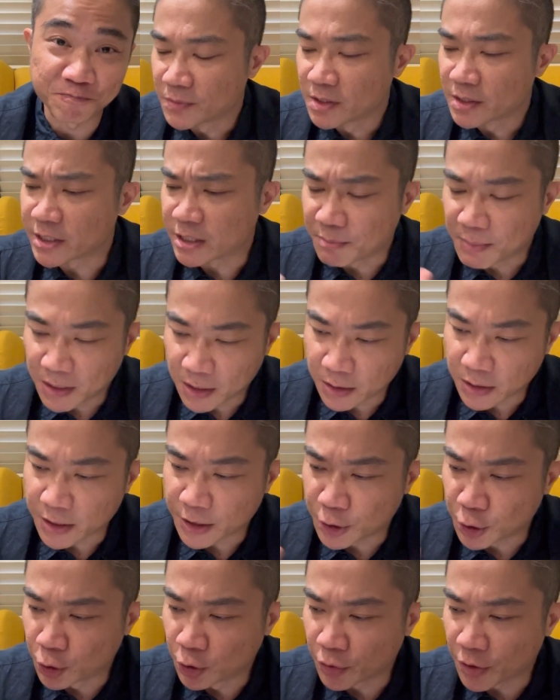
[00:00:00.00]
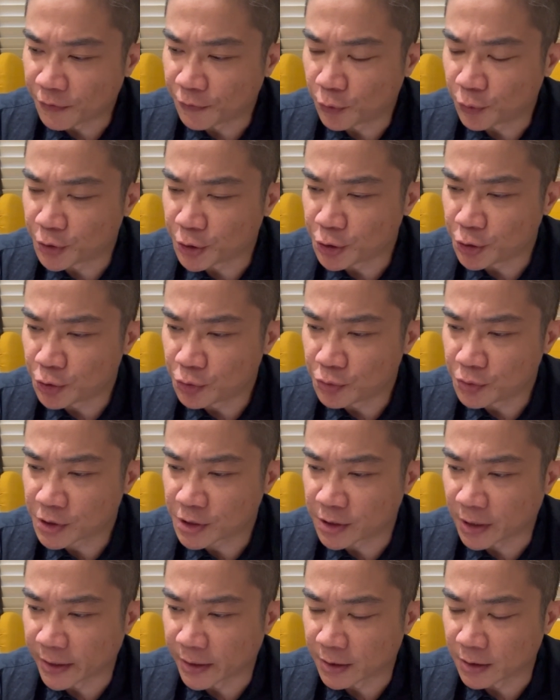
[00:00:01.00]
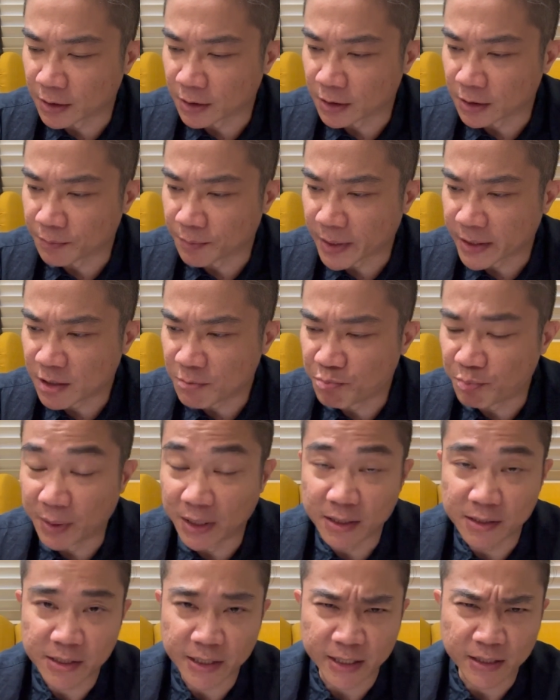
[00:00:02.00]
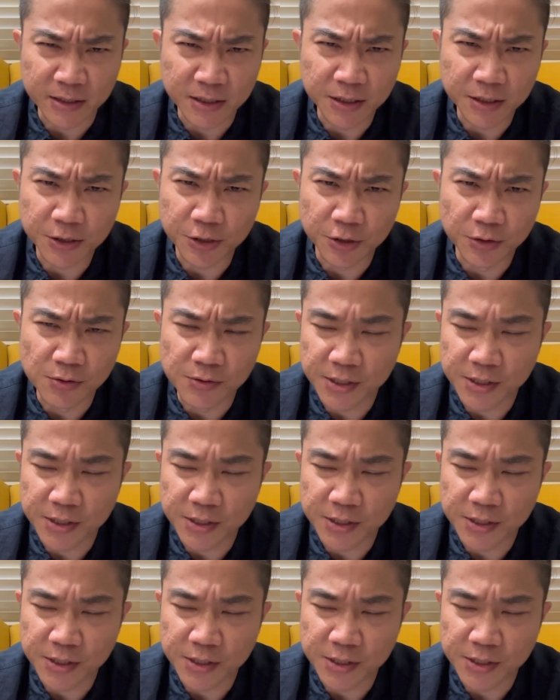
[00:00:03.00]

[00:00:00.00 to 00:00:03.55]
Similarly, if you were to use like any billet technique,